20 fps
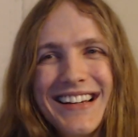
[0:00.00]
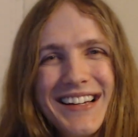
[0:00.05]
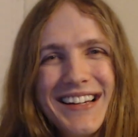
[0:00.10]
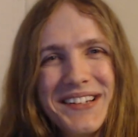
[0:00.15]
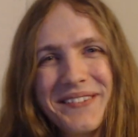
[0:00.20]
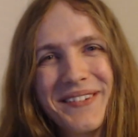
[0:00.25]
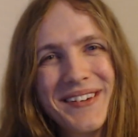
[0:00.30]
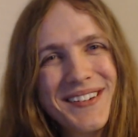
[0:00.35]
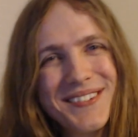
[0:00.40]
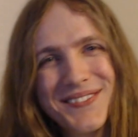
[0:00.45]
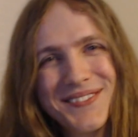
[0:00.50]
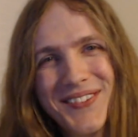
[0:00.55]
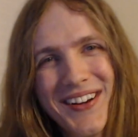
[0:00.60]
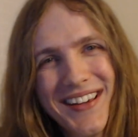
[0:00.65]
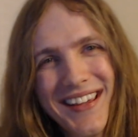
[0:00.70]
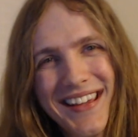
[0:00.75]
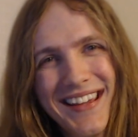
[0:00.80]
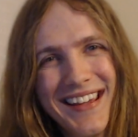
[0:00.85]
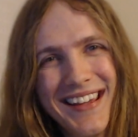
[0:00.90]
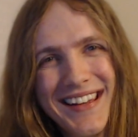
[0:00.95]
What a
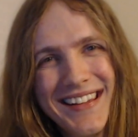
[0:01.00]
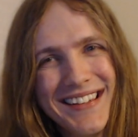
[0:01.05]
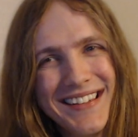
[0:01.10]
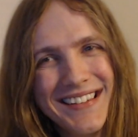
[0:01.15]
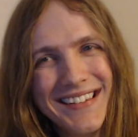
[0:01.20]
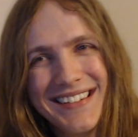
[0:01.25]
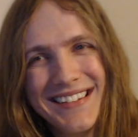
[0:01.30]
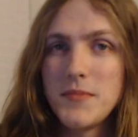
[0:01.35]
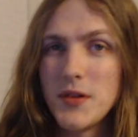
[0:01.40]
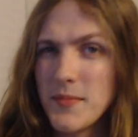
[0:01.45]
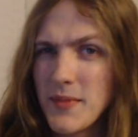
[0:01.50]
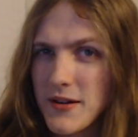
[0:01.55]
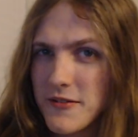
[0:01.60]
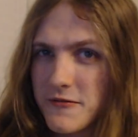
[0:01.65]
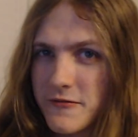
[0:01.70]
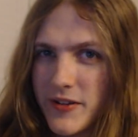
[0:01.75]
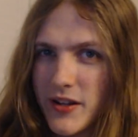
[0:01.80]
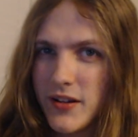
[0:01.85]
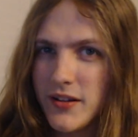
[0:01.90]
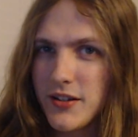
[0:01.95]
fucking idiot. But my
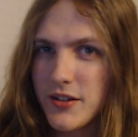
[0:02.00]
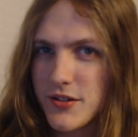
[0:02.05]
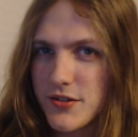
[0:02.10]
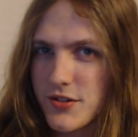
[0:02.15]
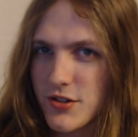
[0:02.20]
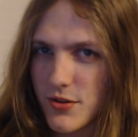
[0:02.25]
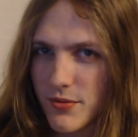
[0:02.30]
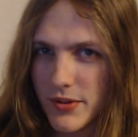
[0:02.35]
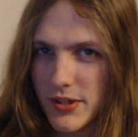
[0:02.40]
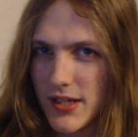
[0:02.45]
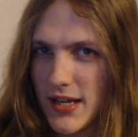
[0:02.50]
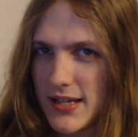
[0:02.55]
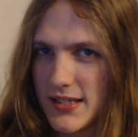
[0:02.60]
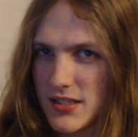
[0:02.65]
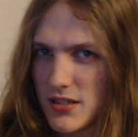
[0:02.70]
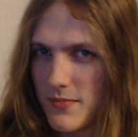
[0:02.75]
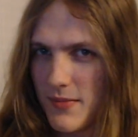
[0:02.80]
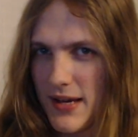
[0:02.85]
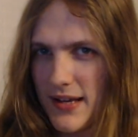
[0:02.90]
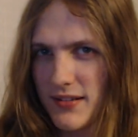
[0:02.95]
failure to relate to
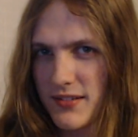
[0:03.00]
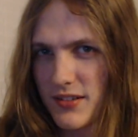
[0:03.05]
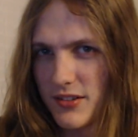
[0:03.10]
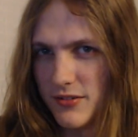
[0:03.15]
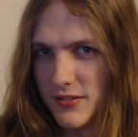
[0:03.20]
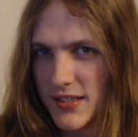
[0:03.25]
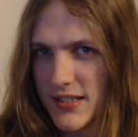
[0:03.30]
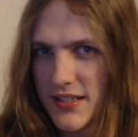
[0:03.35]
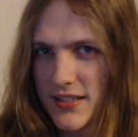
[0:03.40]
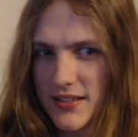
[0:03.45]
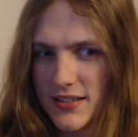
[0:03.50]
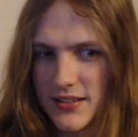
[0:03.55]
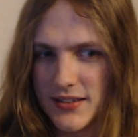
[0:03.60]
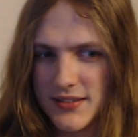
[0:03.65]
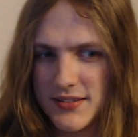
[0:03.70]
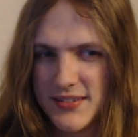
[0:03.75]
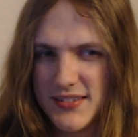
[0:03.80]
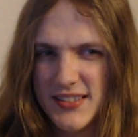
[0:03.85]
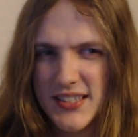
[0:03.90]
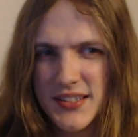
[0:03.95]
masculinity
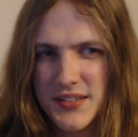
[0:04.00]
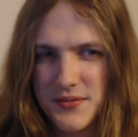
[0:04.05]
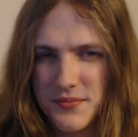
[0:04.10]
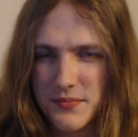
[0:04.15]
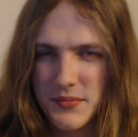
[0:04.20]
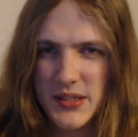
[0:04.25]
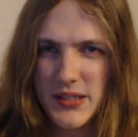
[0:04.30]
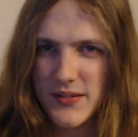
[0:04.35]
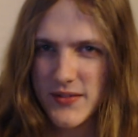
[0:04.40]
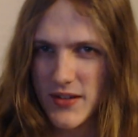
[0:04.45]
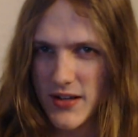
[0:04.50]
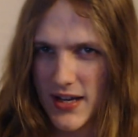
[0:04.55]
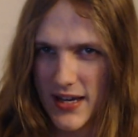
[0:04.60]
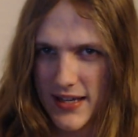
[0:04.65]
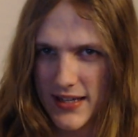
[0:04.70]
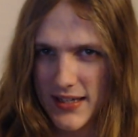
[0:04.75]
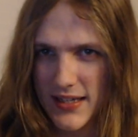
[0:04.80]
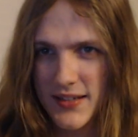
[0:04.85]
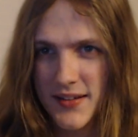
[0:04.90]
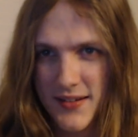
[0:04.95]
didn't mean that I
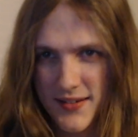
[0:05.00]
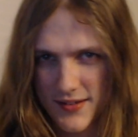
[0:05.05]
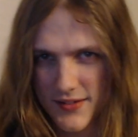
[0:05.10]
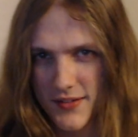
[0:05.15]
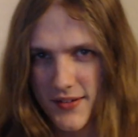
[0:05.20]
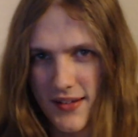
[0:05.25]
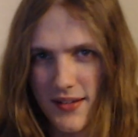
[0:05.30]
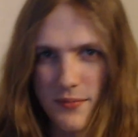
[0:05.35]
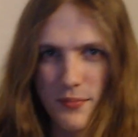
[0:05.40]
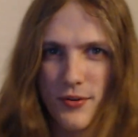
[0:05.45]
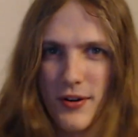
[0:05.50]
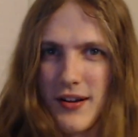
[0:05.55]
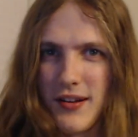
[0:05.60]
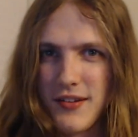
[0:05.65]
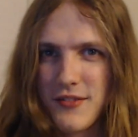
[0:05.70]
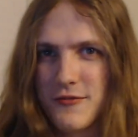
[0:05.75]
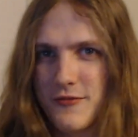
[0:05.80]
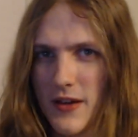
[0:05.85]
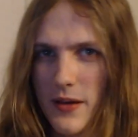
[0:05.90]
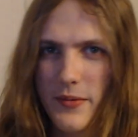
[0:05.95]
instantly embraced
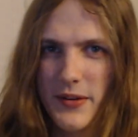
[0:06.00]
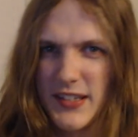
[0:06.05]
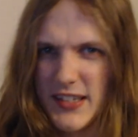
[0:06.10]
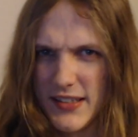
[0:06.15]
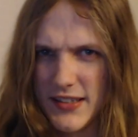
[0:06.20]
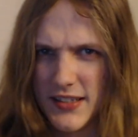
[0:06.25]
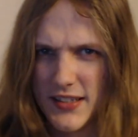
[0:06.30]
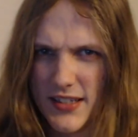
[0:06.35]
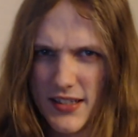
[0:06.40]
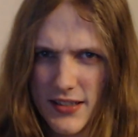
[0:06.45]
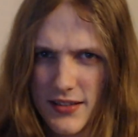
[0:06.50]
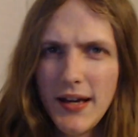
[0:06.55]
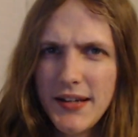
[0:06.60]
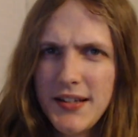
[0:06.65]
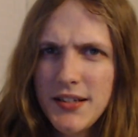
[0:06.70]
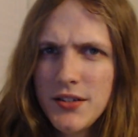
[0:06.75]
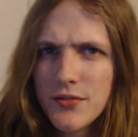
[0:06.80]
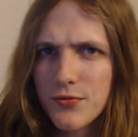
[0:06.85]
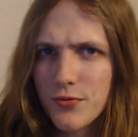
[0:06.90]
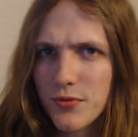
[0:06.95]
femininity. I
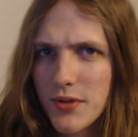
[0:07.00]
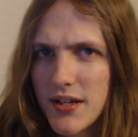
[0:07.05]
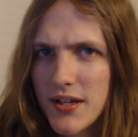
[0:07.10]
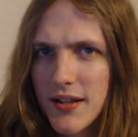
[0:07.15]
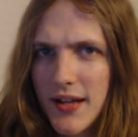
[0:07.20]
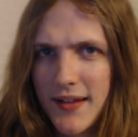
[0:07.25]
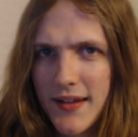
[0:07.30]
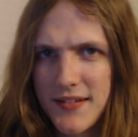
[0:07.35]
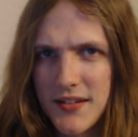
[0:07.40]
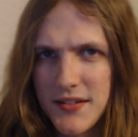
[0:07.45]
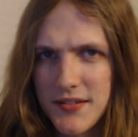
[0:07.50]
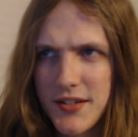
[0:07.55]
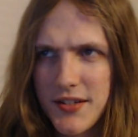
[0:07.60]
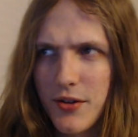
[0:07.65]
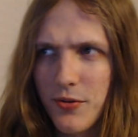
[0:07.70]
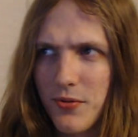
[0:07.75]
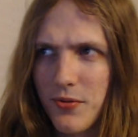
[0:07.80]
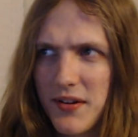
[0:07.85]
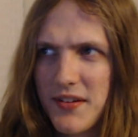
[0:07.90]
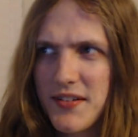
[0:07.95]
didn't realize it until
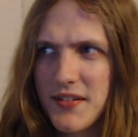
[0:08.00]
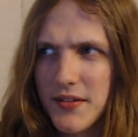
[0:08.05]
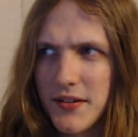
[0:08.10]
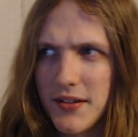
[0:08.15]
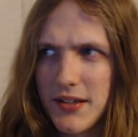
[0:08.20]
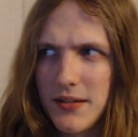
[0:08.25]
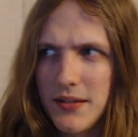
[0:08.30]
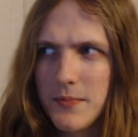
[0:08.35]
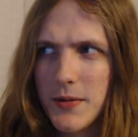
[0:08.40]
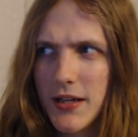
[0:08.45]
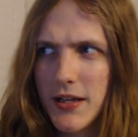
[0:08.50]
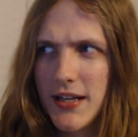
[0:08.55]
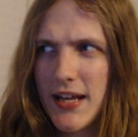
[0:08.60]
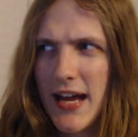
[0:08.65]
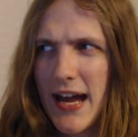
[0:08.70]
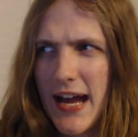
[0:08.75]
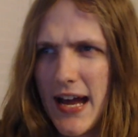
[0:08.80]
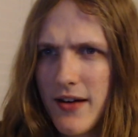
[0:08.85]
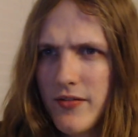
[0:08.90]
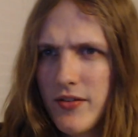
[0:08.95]
recently, but
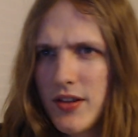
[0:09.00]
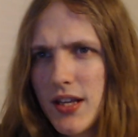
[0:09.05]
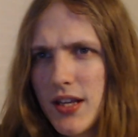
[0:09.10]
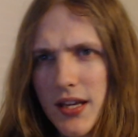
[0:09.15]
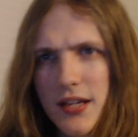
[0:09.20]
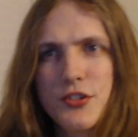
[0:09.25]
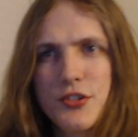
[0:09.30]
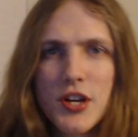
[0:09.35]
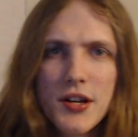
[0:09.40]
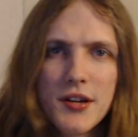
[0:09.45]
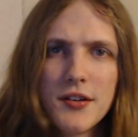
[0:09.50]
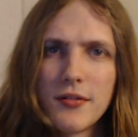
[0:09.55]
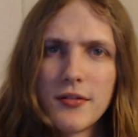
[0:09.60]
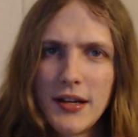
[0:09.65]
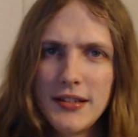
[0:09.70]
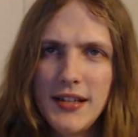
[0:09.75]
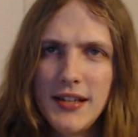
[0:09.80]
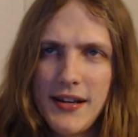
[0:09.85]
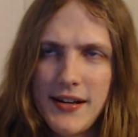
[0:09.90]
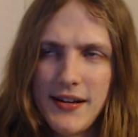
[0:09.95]
having a gender
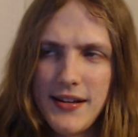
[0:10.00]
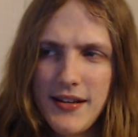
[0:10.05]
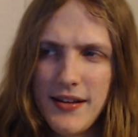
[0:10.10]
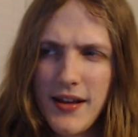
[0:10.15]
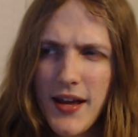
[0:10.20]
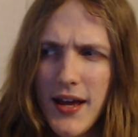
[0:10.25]
identity